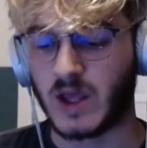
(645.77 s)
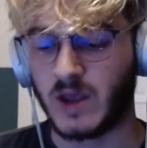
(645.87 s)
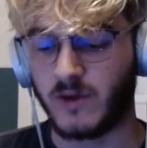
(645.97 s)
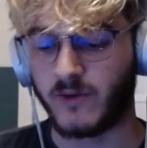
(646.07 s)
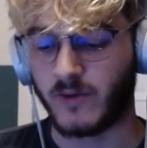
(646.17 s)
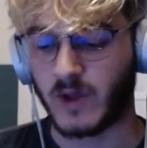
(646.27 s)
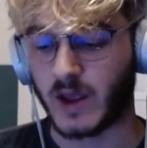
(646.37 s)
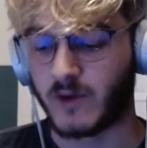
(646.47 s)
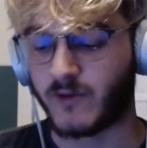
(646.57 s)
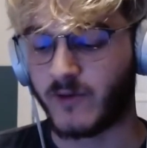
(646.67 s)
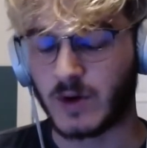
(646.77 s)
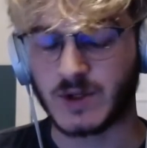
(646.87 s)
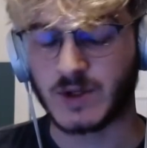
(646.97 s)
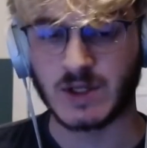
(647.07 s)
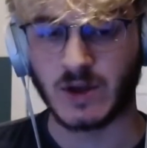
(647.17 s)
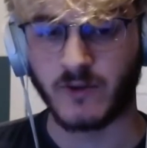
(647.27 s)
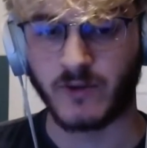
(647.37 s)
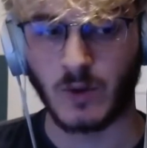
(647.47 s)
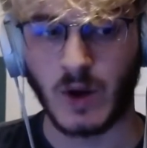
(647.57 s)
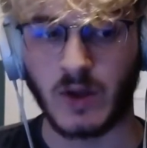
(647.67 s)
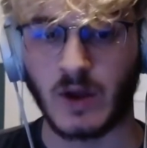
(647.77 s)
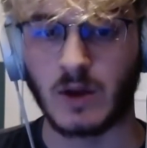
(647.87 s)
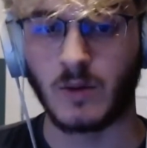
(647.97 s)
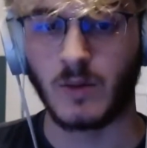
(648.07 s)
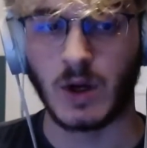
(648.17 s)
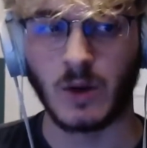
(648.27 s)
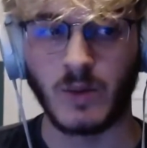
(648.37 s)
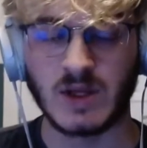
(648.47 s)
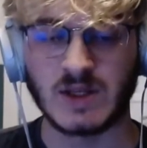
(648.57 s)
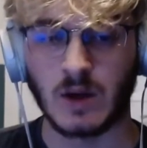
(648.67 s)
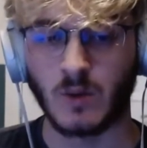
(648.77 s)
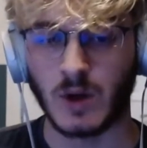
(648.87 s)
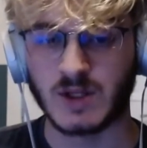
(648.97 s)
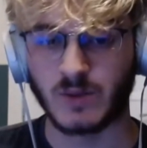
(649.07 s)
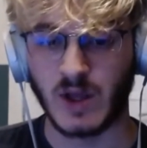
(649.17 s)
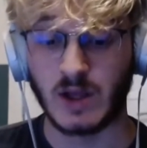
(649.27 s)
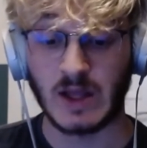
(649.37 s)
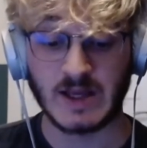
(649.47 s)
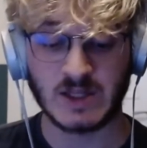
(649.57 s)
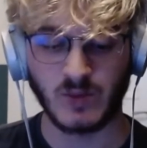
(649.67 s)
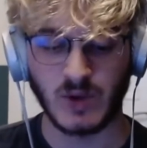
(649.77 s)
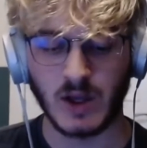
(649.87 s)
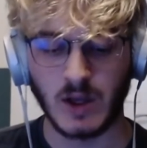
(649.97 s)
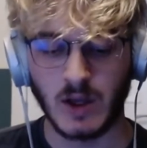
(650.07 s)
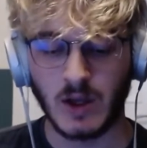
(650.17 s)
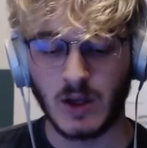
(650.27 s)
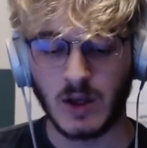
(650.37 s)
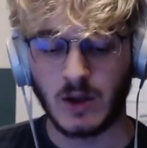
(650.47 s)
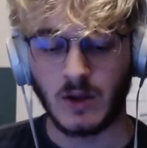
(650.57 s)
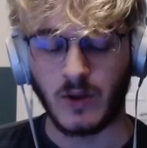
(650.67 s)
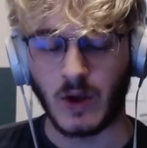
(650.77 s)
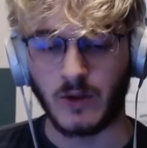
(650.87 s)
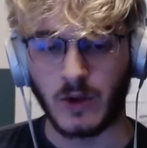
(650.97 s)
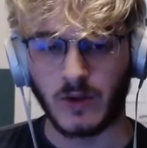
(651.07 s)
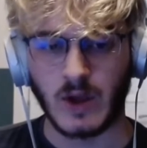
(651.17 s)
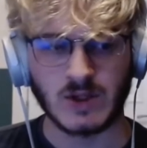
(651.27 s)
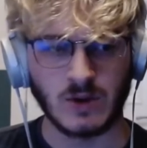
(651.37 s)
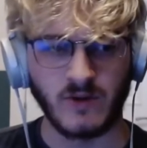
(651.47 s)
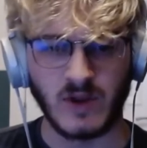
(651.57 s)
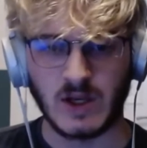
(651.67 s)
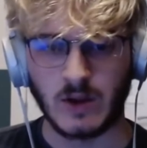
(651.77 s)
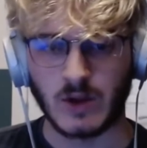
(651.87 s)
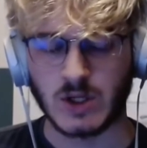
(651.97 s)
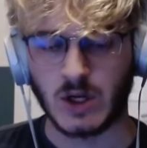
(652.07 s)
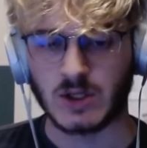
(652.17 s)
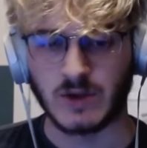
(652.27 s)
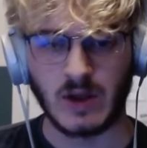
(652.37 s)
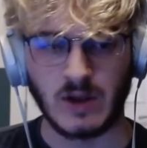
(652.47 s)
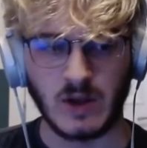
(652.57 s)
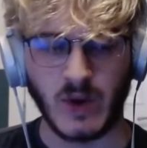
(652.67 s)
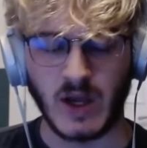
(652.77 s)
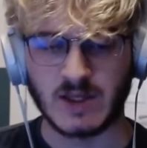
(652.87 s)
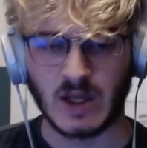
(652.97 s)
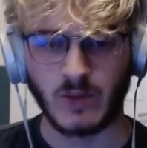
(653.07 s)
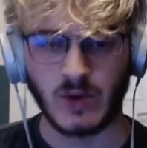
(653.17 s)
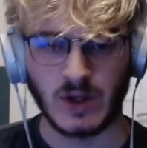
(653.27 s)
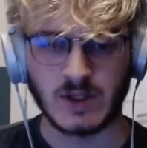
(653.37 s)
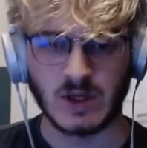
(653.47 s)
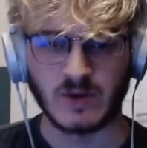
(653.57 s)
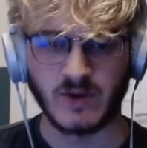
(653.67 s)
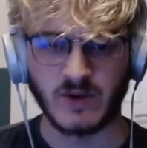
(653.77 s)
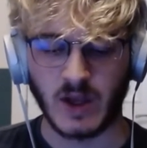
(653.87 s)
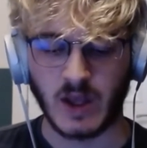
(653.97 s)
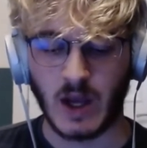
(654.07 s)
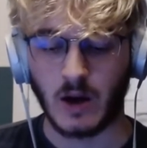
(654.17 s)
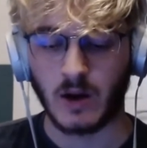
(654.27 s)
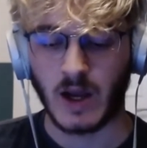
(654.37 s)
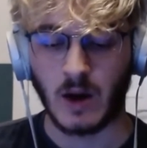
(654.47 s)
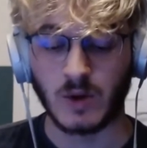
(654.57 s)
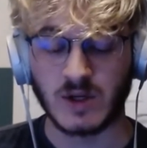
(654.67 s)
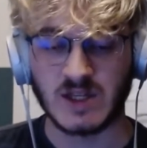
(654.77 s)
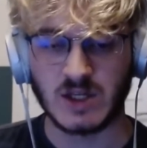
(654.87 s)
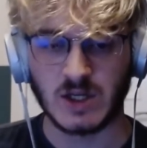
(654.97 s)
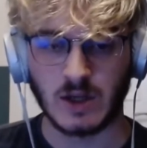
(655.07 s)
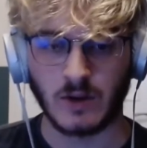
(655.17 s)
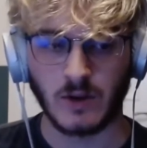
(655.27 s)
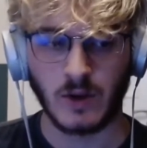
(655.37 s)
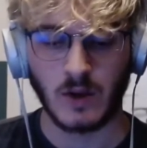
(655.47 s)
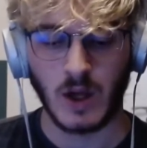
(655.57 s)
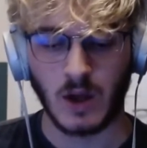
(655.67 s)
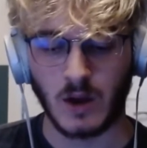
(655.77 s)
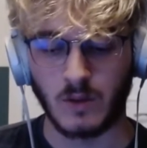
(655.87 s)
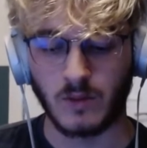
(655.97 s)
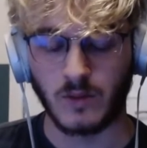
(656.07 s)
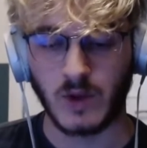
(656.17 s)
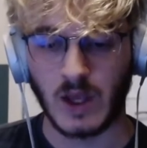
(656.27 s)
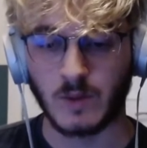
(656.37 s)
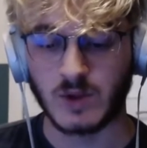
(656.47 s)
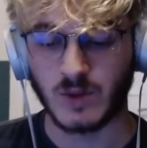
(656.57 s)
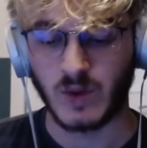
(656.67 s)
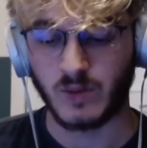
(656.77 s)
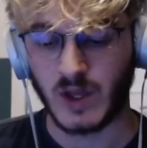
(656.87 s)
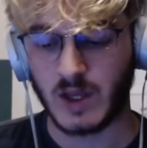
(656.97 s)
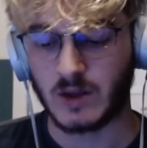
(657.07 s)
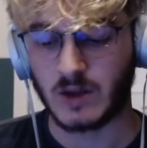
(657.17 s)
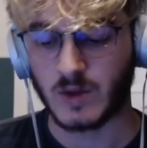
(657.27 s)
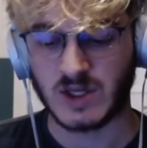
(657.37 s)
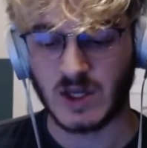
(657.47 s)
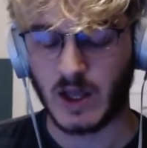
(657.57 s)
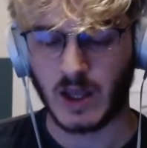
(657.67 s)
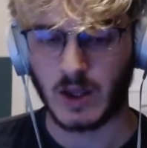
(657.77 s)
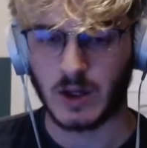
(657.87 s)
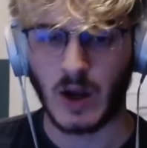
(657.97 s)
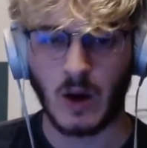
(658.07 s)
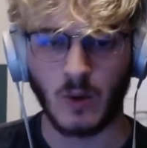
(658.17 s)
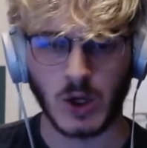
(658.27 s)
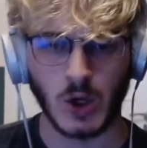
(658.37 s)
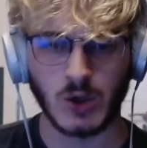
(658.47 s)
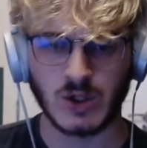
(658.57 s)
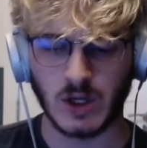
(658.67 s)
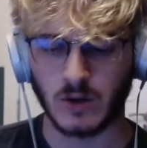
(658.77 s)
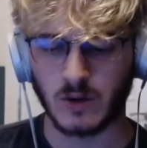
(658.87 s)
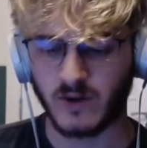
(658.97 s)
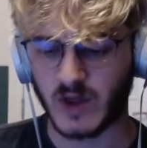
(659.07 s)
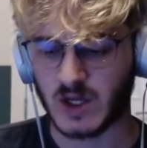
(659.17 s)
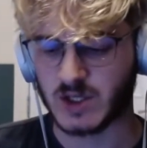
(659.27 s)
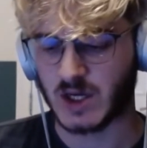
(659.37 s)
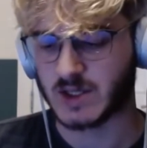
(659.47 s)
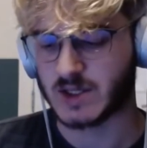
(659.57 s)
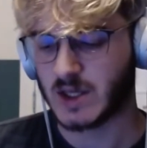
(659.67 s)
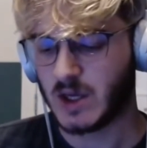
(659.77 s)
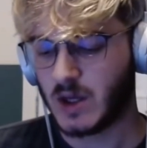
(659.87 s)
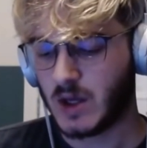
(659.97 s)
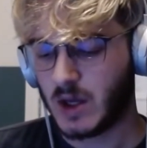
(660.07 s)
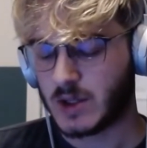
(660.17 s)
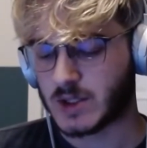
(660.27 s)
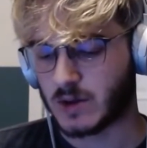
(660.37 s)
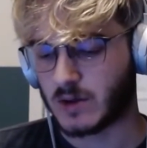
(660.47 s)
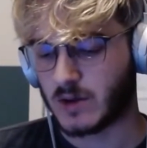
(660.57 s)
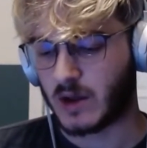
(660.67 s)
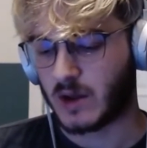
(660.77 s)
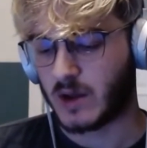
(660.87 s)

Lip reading: key like enforcers of the way that me and Dan wanted to play last split, that they're sort of leading the charge, and they lead by example in terms of like how we're teaching the game that should be played, which like how we're coaching and all of that jazz. So